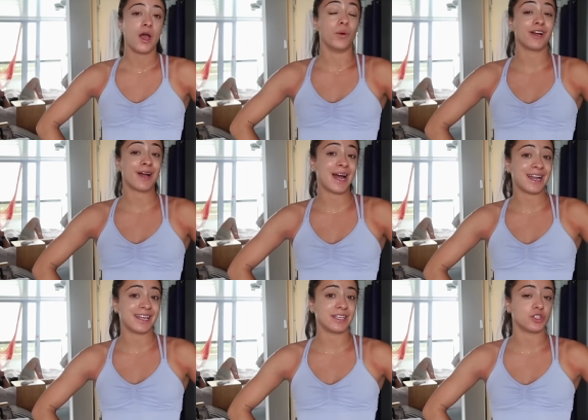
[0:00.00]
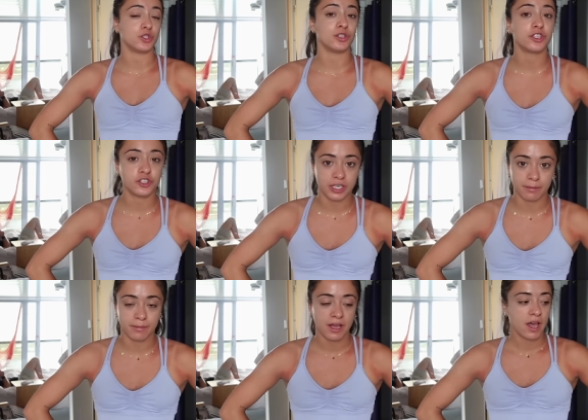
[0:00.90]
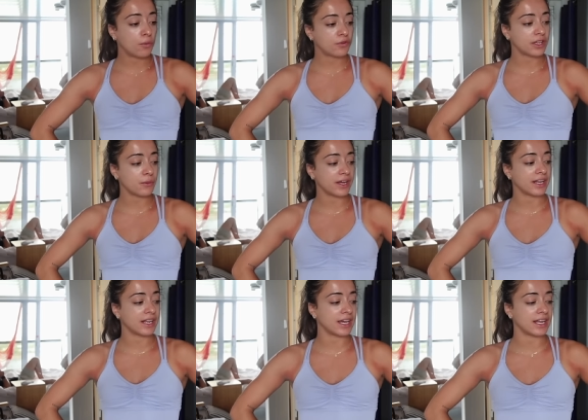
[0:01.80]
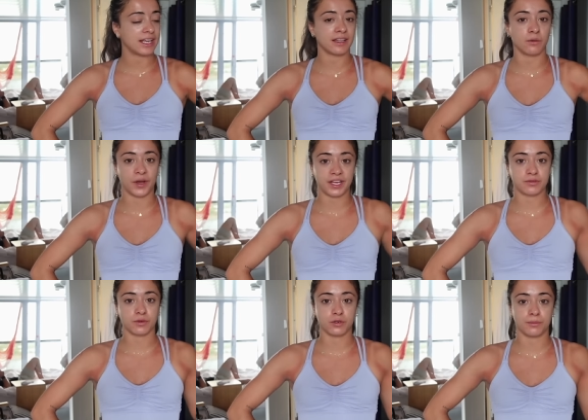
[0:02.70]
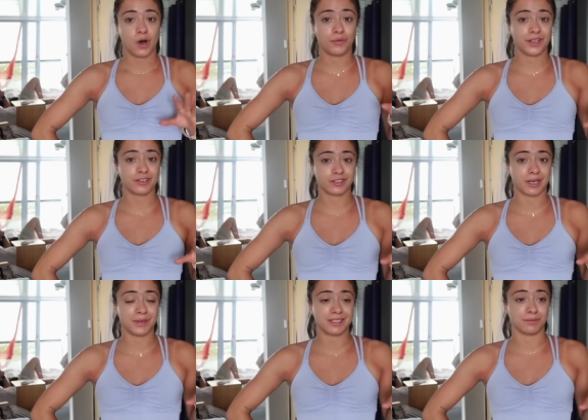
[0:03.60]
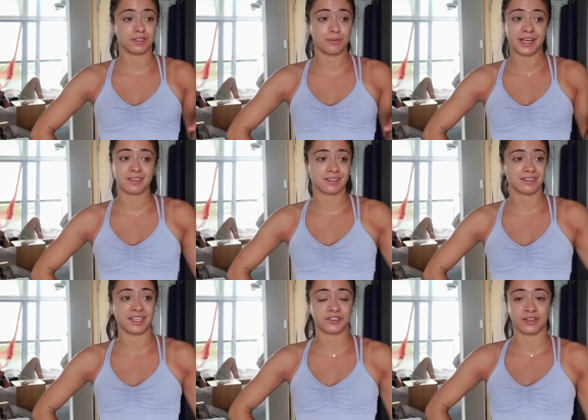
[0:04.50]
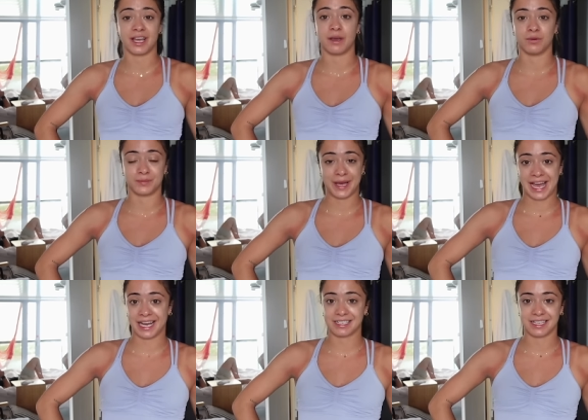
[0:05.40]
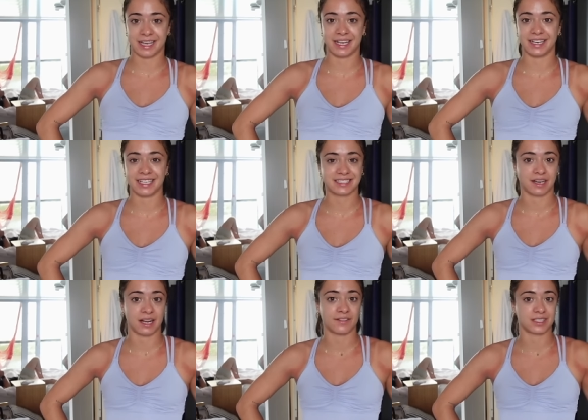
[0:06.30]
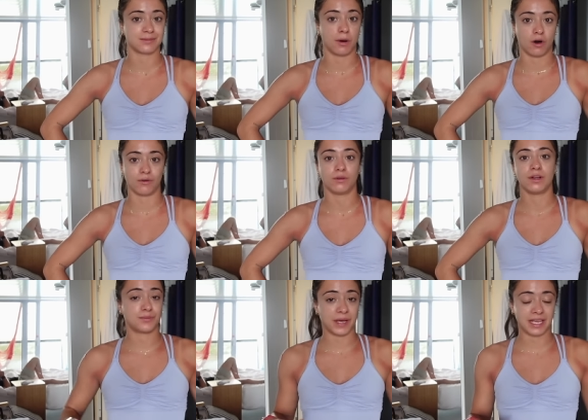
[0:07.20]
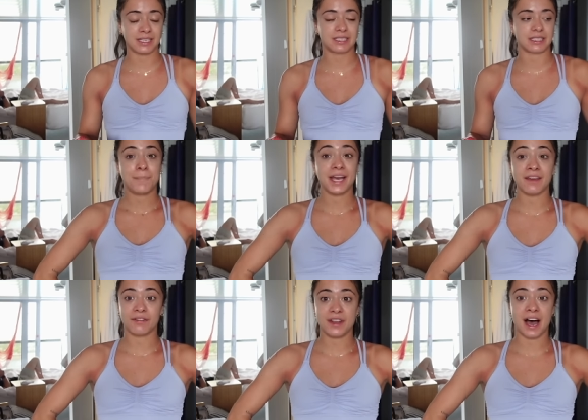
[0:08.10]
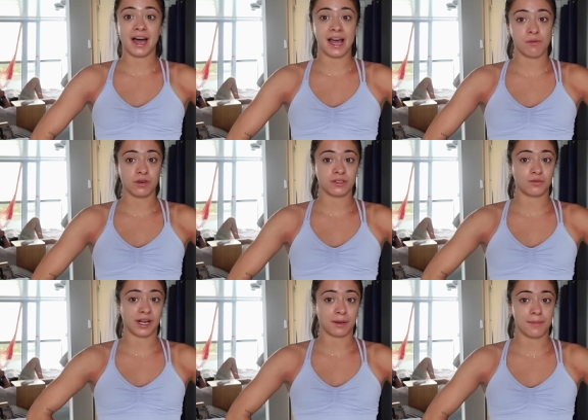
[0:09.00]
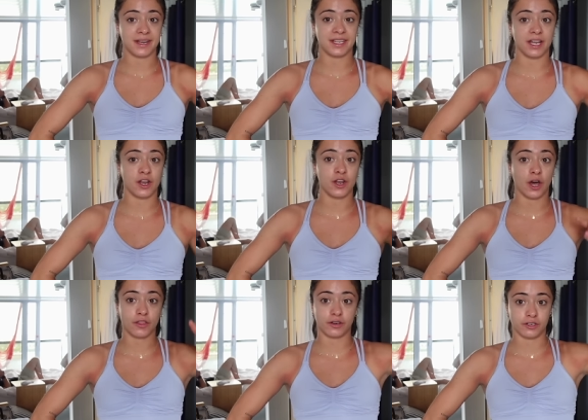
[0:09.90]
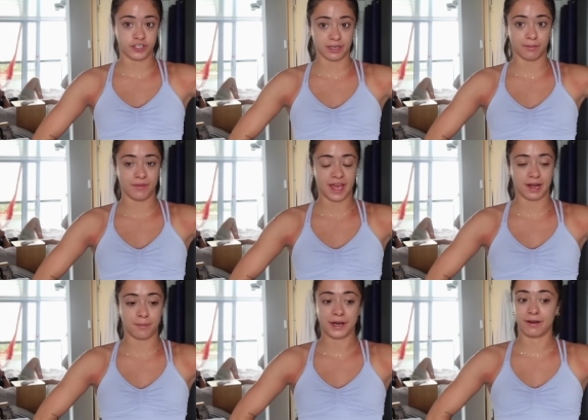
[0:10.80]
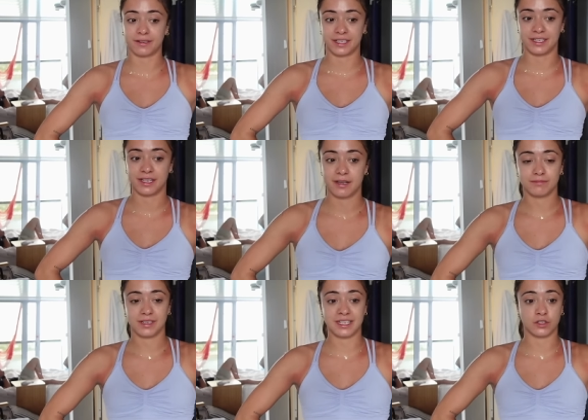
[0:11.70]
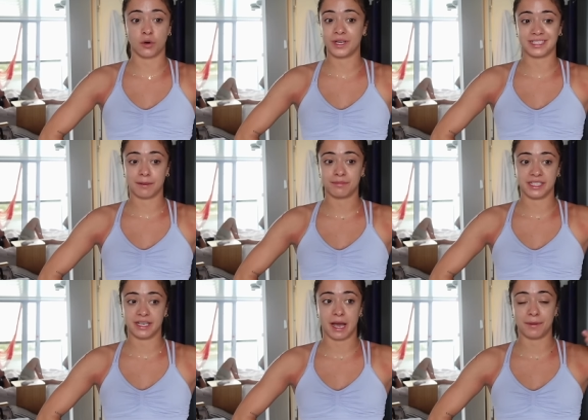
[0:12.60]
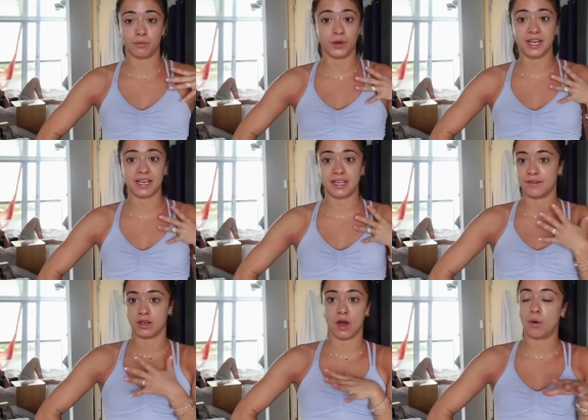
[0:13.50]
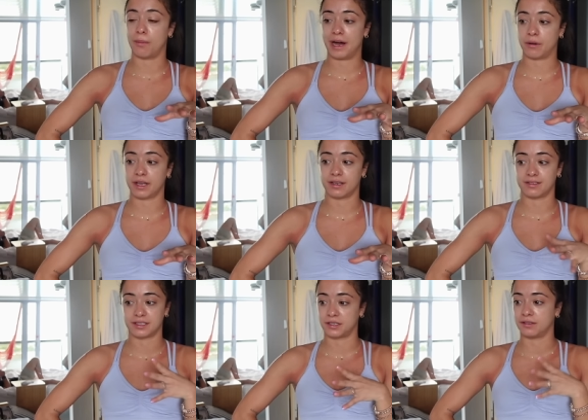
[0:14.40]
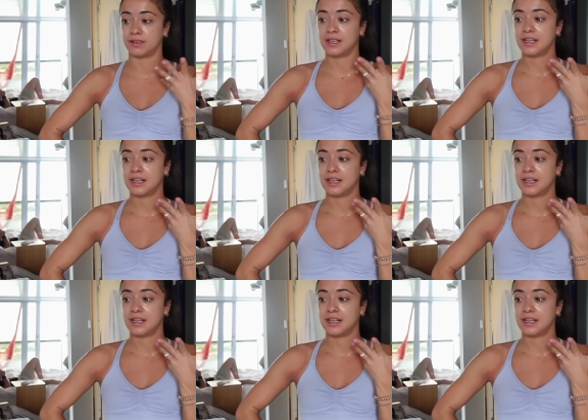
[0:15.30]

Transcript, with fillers: we are headed to the gym. Hopefully we can get in the weights room. Hopefully there's going to be some space because yesterday it was packed and it's kind of a small space. But if not, I was recommended another gym that apparently is always empty. I mean, we didn't even know about it until